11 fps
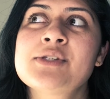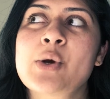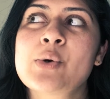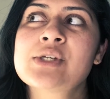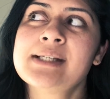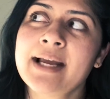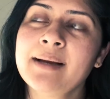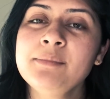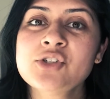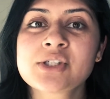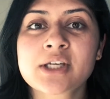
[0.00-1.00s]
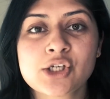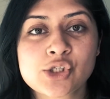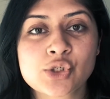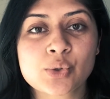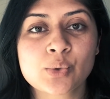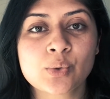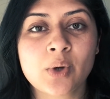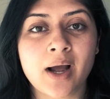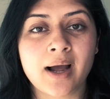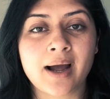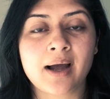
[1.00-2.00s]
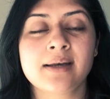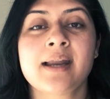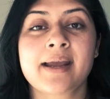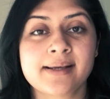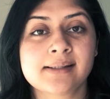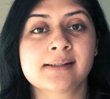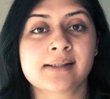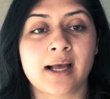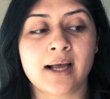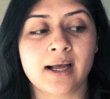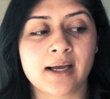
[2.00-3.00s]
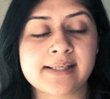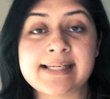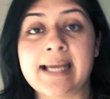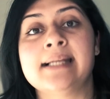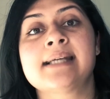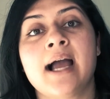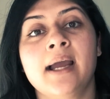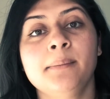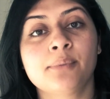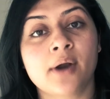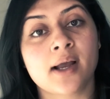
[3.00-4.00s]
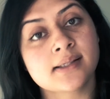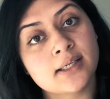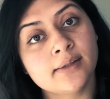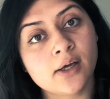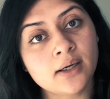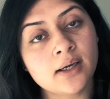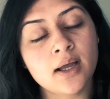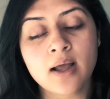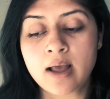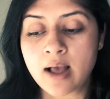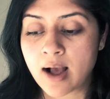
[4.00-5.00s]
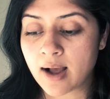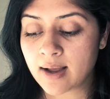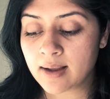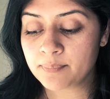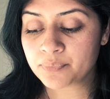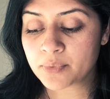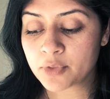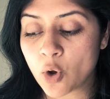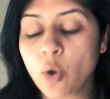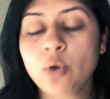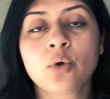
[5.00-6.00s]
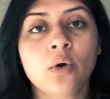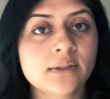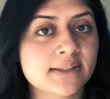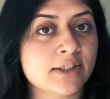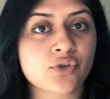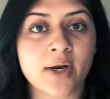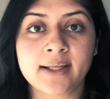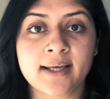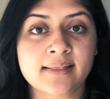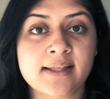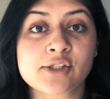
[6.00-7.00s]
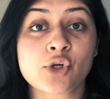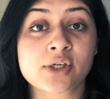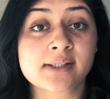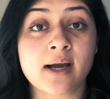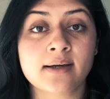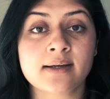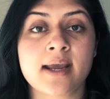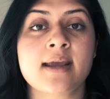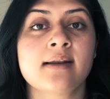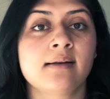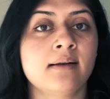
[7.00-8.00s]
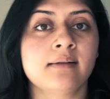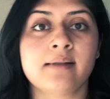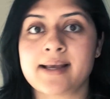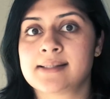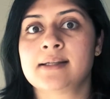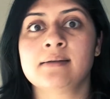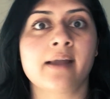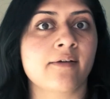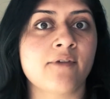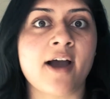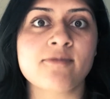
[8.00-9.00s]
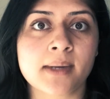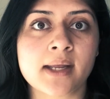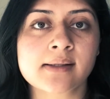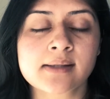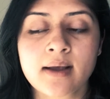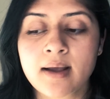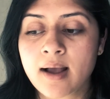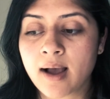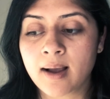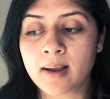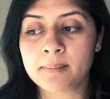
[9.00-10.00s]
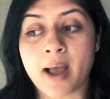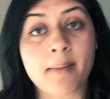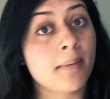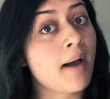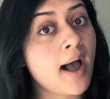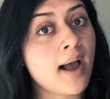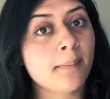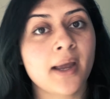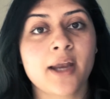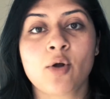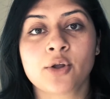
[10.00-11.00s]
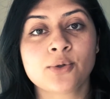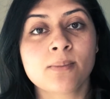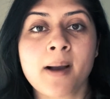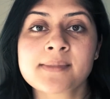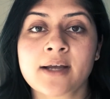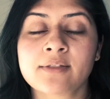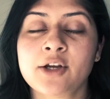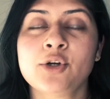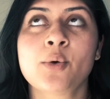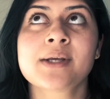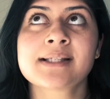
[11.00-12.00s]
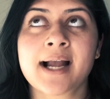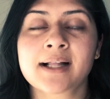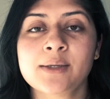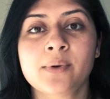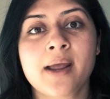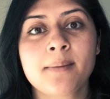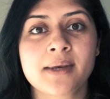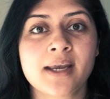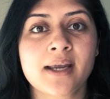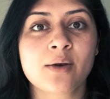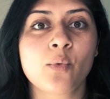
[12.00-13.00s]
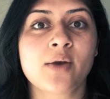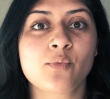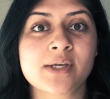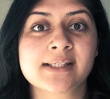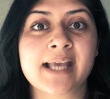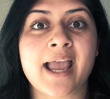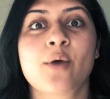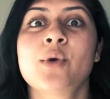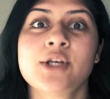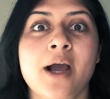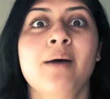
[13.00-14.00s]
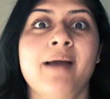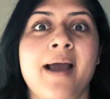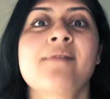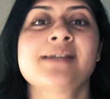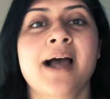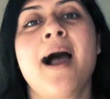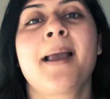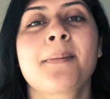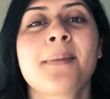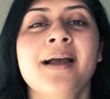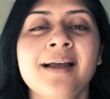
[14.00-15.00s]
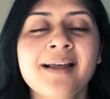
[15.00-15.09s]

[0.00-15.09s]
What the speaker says: And so today I'm just gonna do a nice daytime bronzy look. The whole goal is to try to get these looks done in less than like 5 minutes. I'm a mom, and all you moms out there know exactly what I mean when we say we don't have time.